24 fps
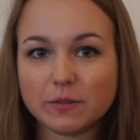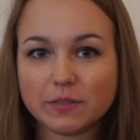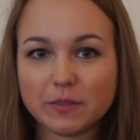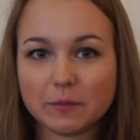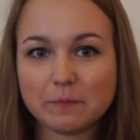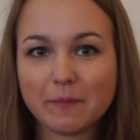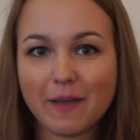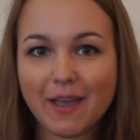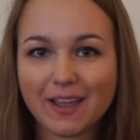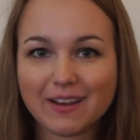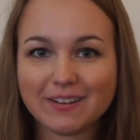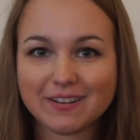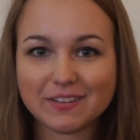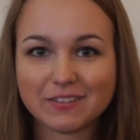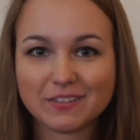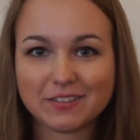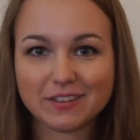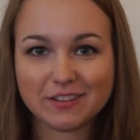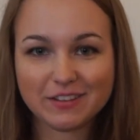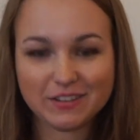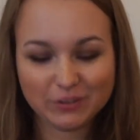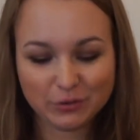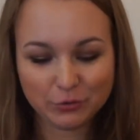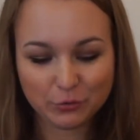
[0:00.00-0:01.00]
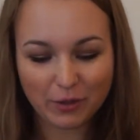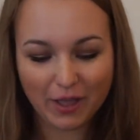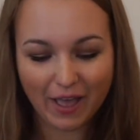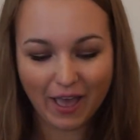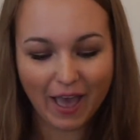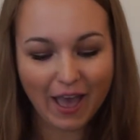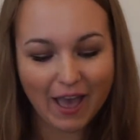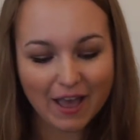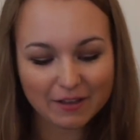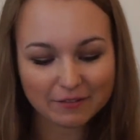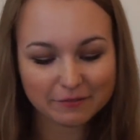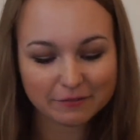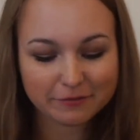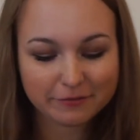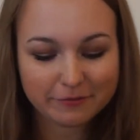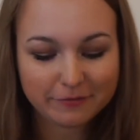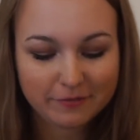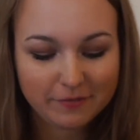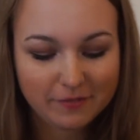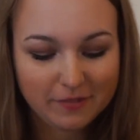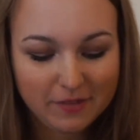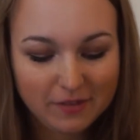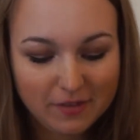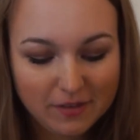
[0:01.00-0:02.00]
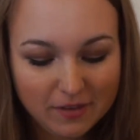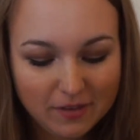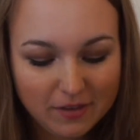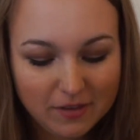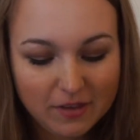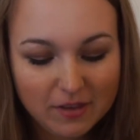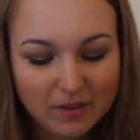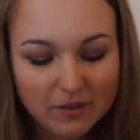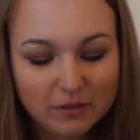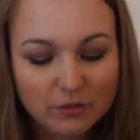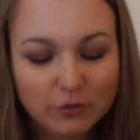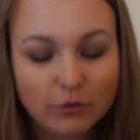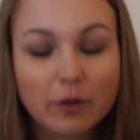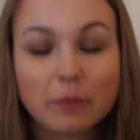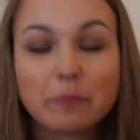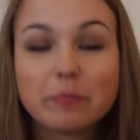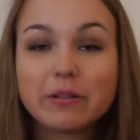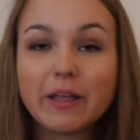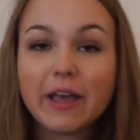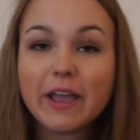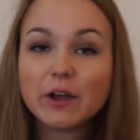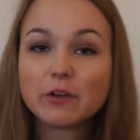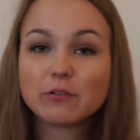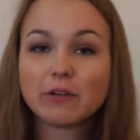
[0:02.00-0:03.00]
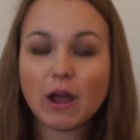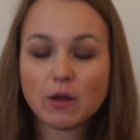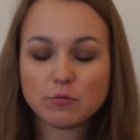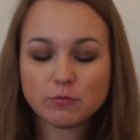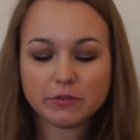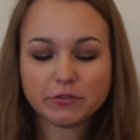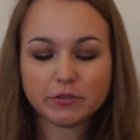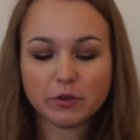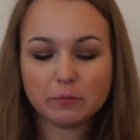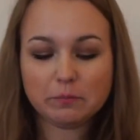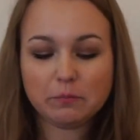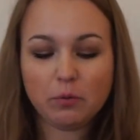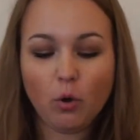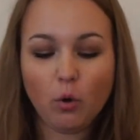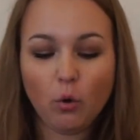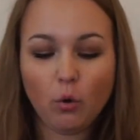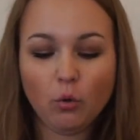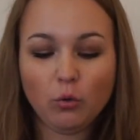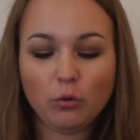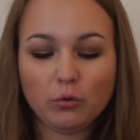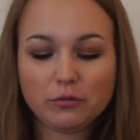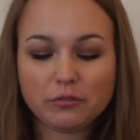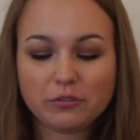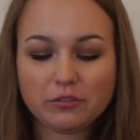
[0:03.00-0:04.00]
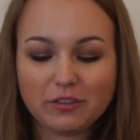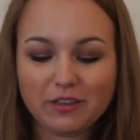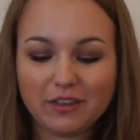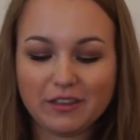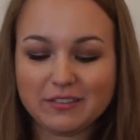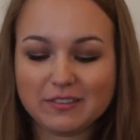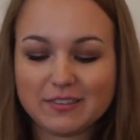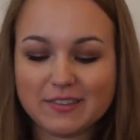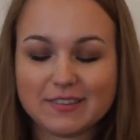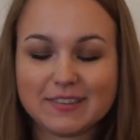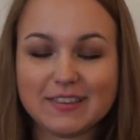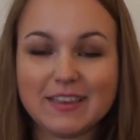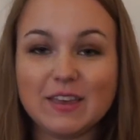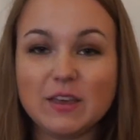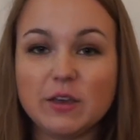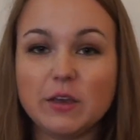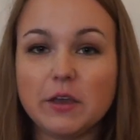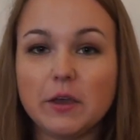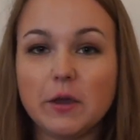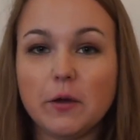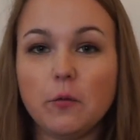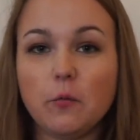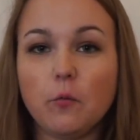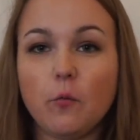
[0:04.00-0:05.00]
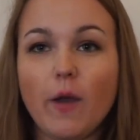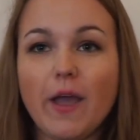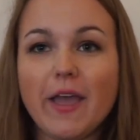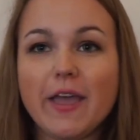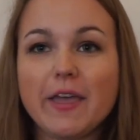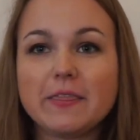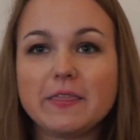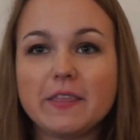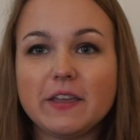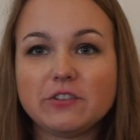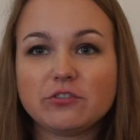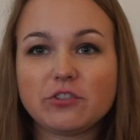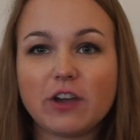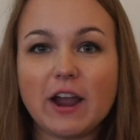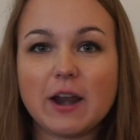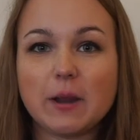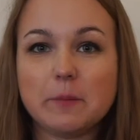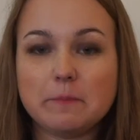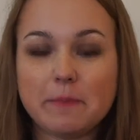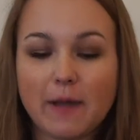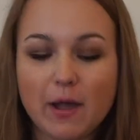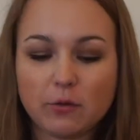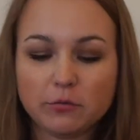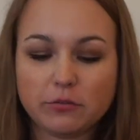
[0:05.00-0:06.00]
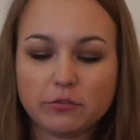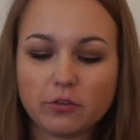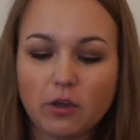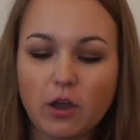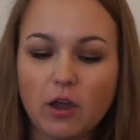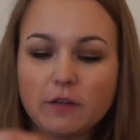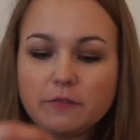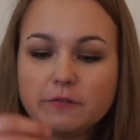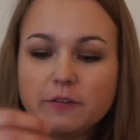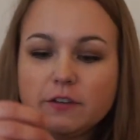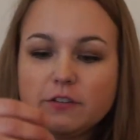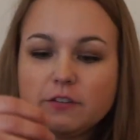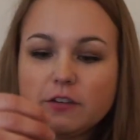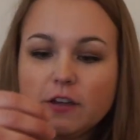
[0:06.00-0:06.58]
the magnets that you have. You can play around with their poles and see when they try to bounce off each